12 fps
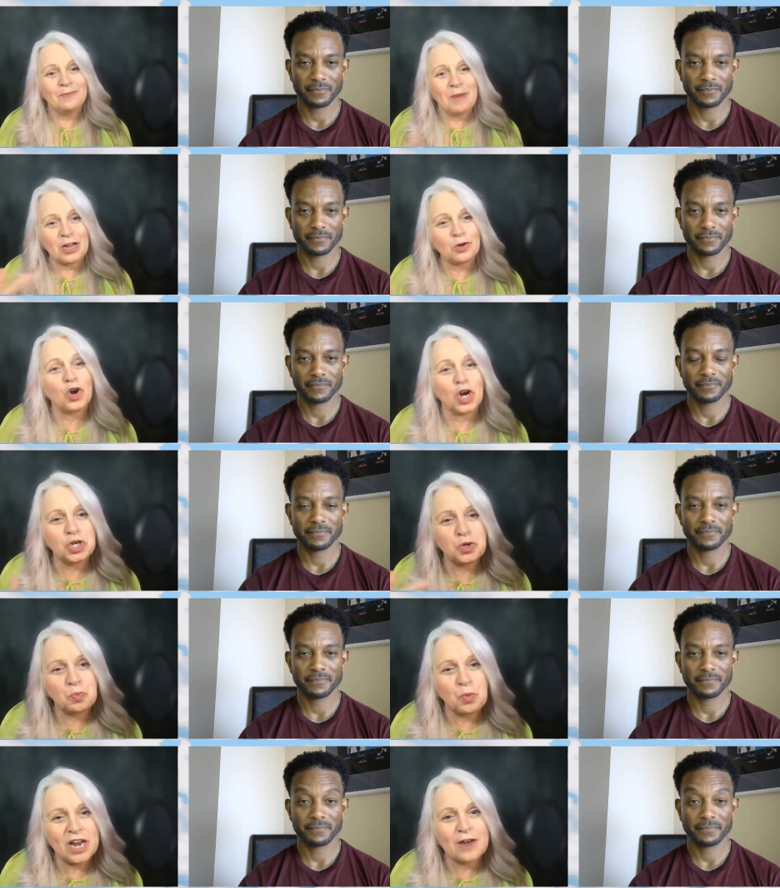Speaker 1: michael
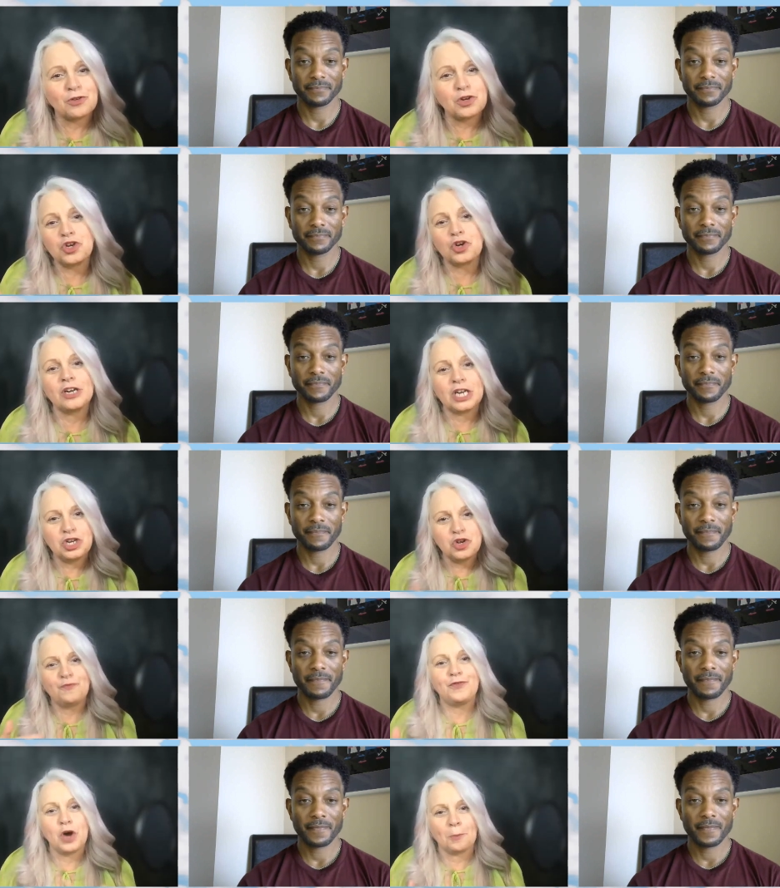whenever you're in a new
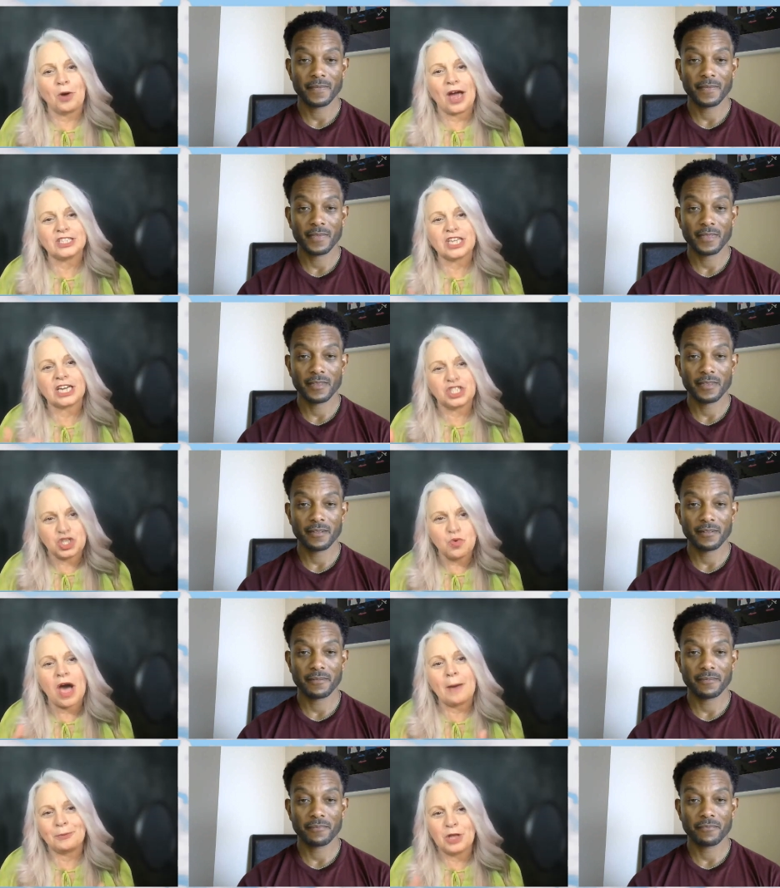film project do you
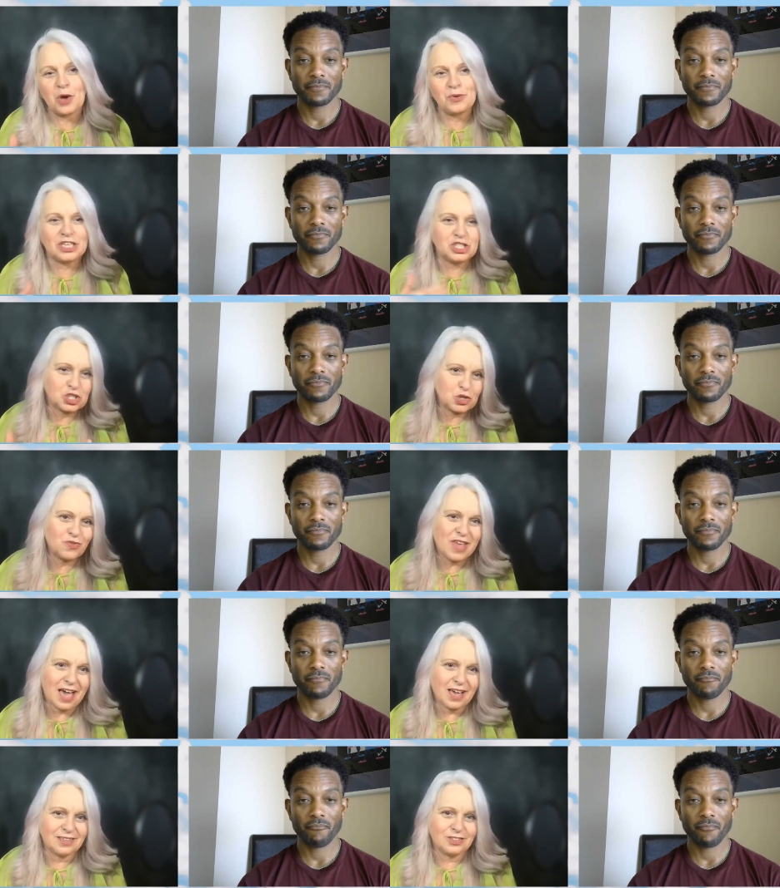upload it to
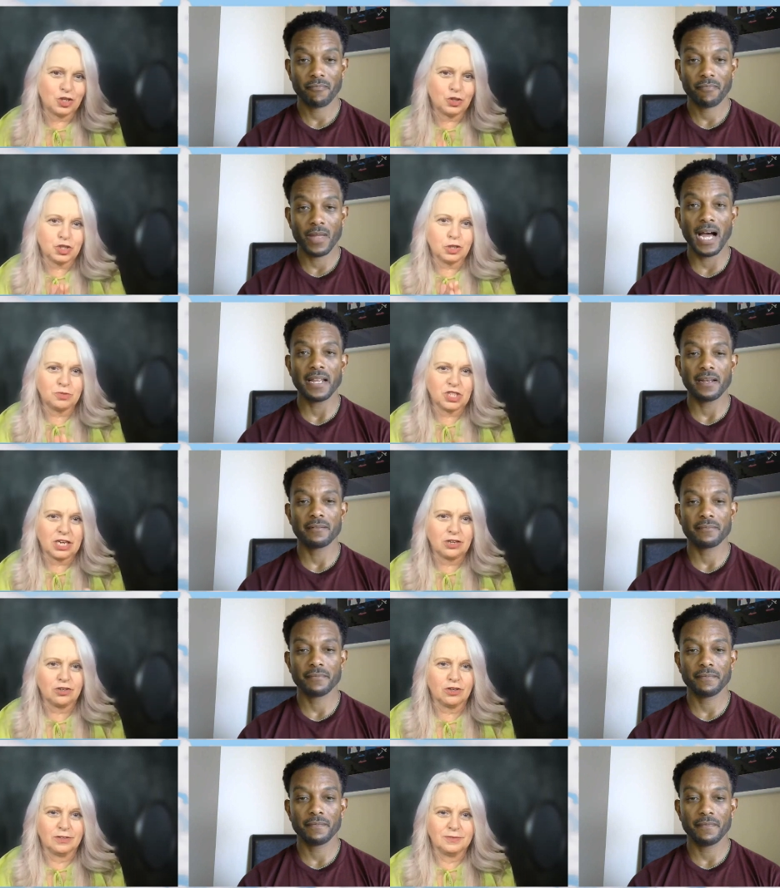that youtube I-
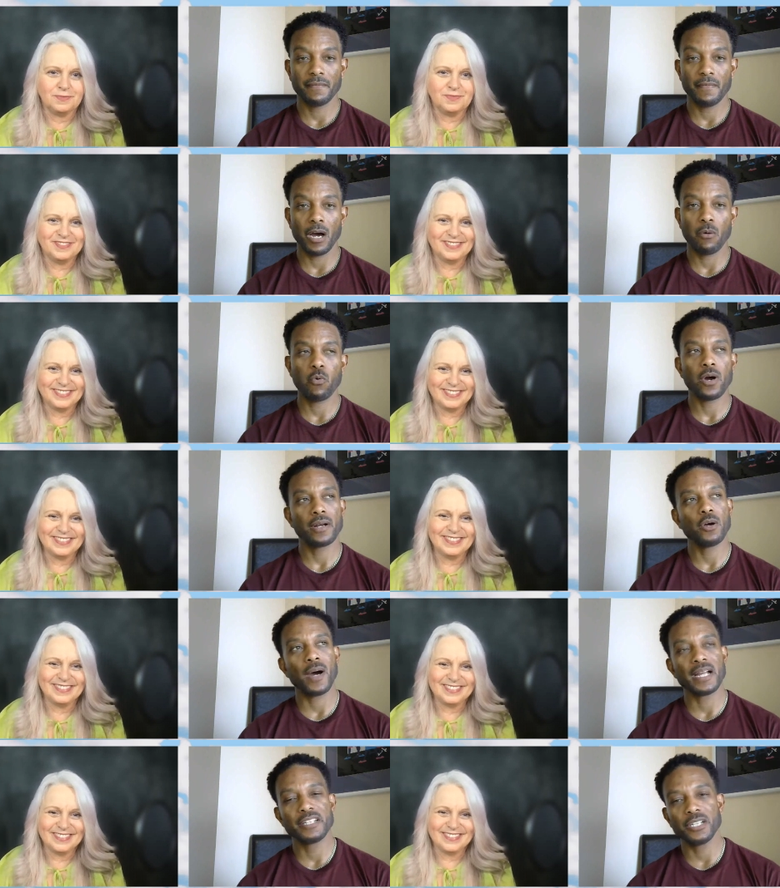channel
Speaker 2: uh, well,
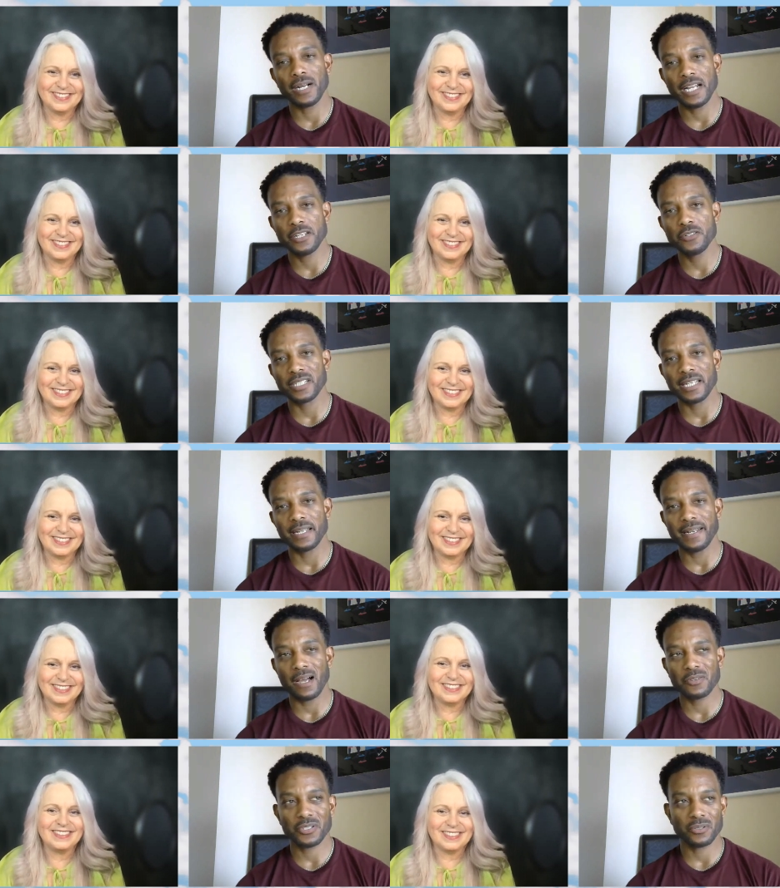no, I don't. I usually
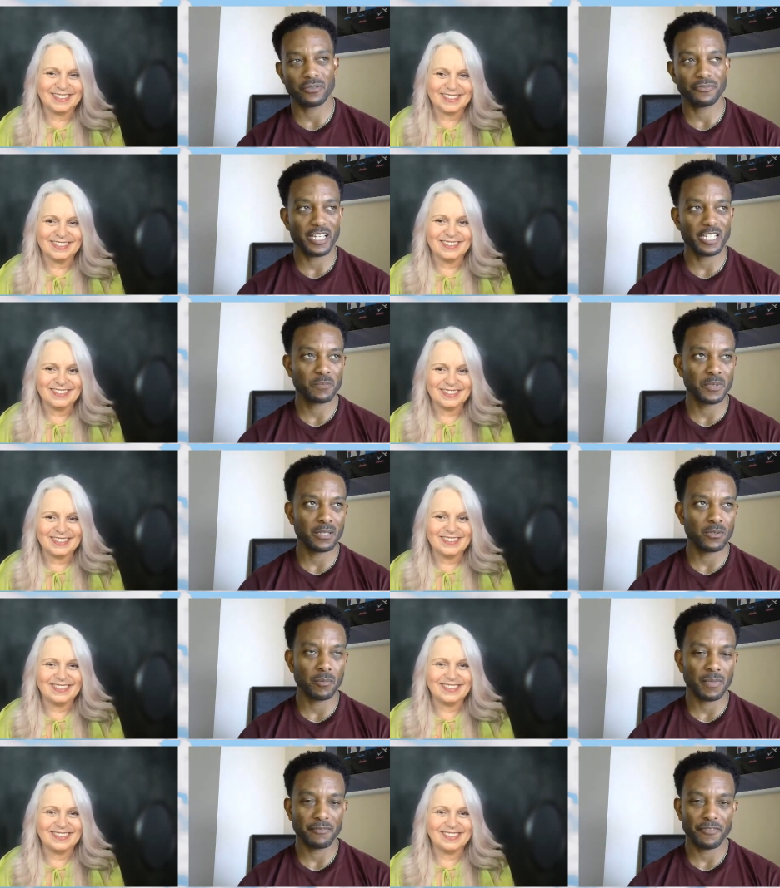announce it on Facebook
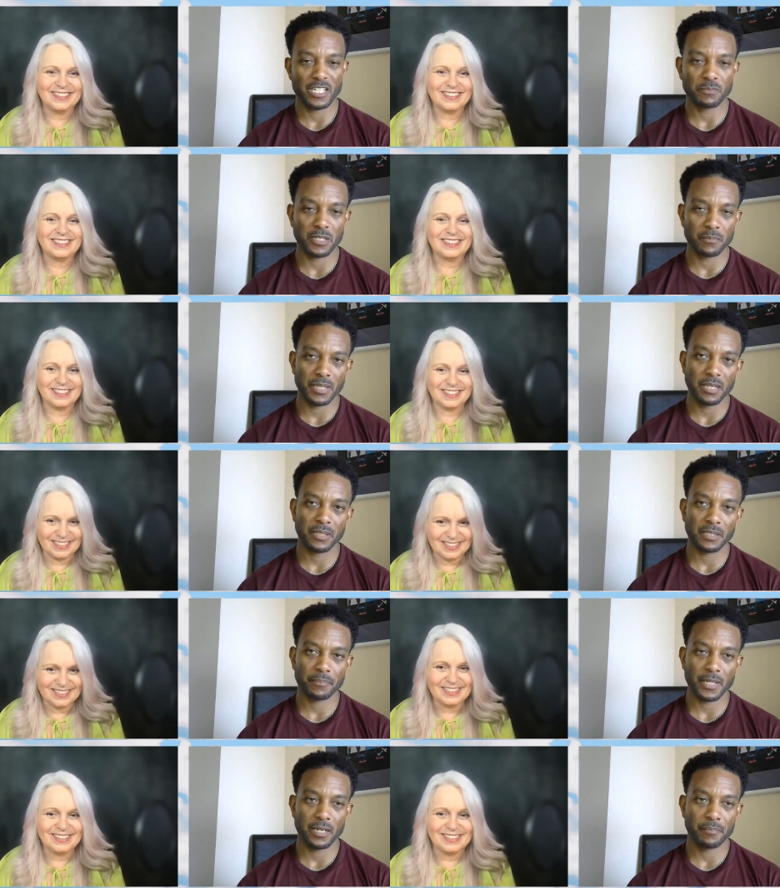or my Facebook
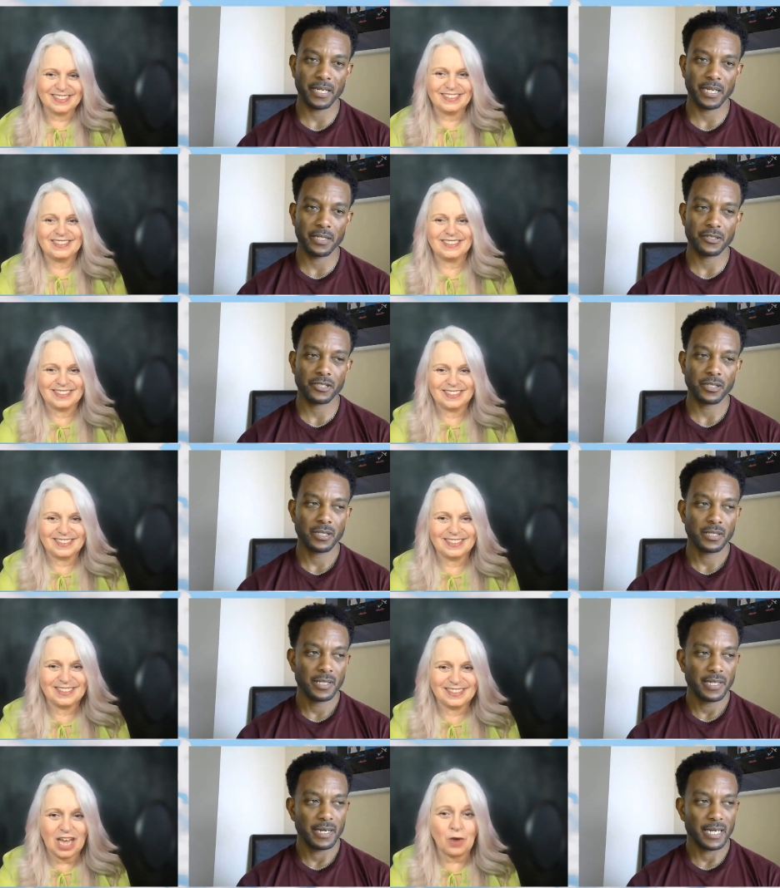public uh, page.
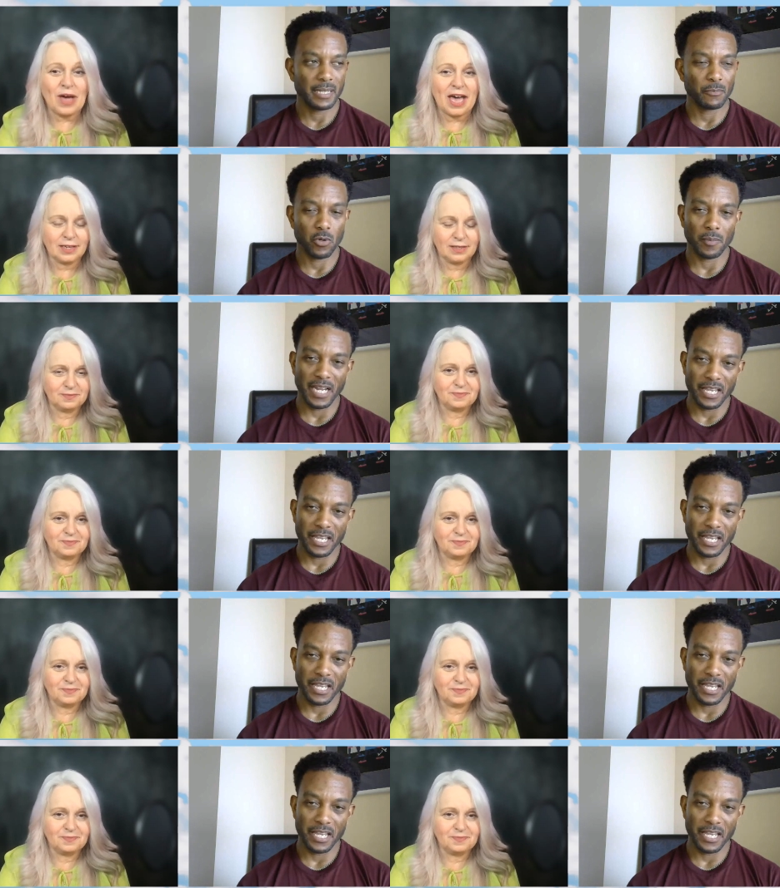Um, okay. Um,